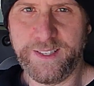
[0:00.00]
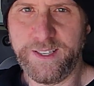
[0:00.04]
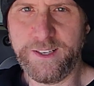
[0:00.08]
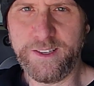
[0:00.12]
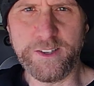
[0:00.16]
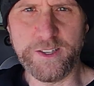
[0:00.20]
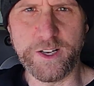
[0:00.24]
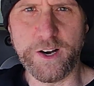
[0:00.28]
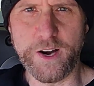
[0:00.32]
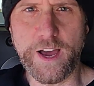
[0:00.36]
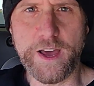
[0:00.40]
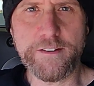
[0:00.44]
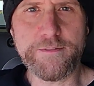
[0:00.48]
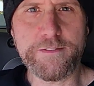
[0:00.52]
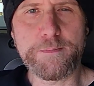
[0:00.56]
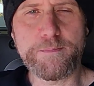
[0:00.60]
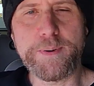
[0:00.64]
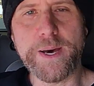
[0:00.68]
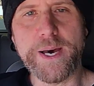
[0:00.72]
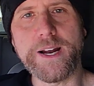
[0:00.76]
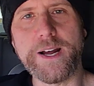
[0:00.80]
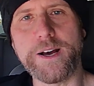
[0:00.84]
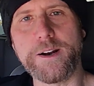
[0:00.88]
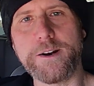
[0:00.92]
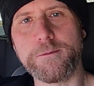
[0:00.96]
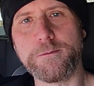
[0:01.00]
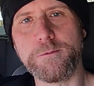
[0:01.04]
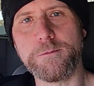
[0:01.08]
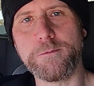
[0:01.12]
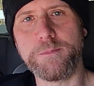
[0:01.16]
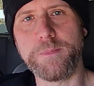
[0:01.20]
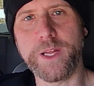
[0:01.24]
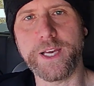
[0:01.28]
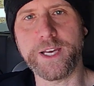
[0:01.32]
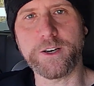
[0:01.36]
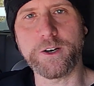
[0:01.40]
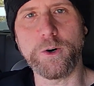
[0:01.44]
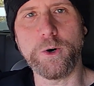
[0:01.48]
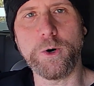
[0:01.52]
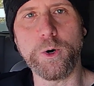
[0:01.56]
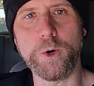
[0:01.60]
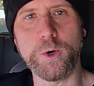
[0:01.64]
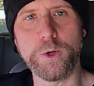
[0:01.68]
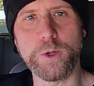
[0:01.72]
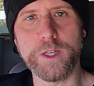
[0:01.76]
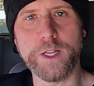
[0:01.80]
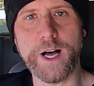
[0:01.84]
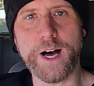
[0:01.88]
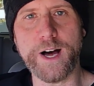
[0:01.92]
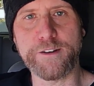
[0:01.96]
I don't know. I haven't been on a
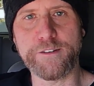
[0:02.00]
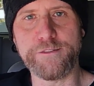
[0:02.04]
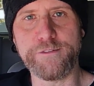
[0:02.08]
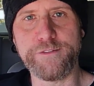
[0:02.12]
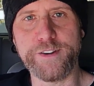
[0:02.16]
whole lot